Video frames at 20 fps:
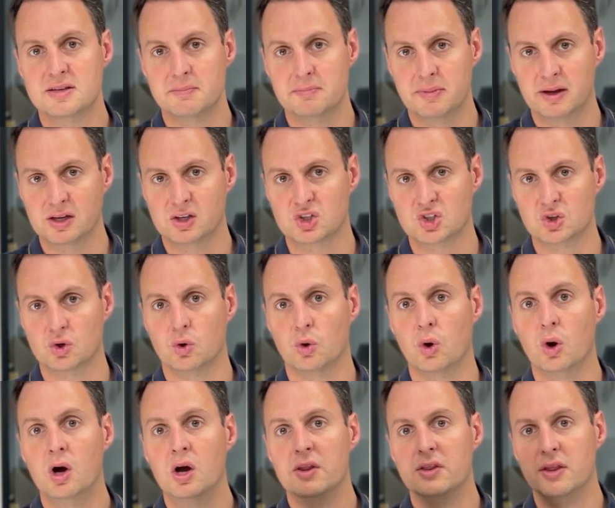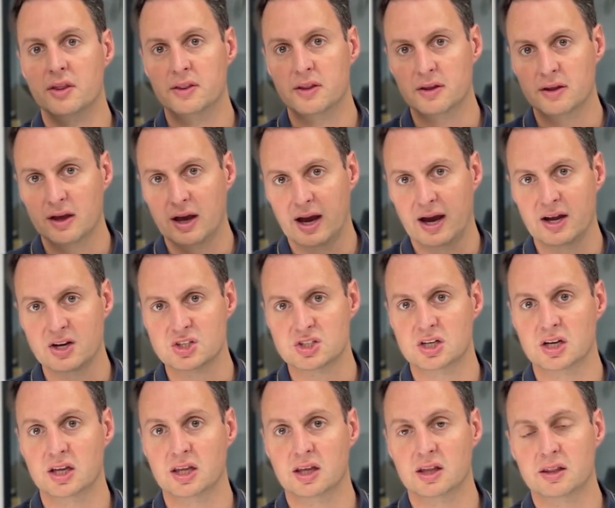make sure that
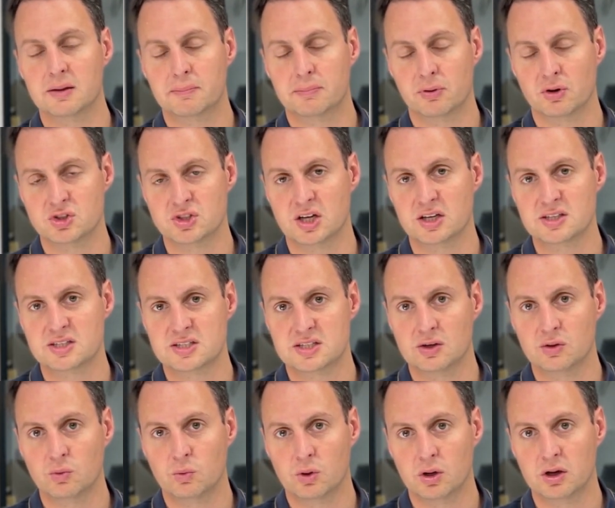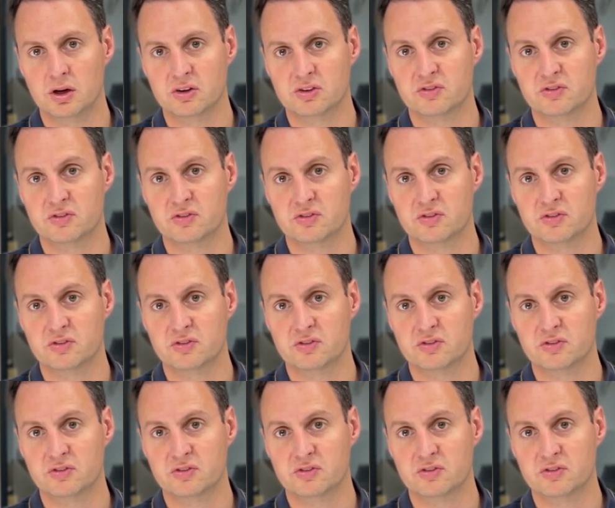the project still works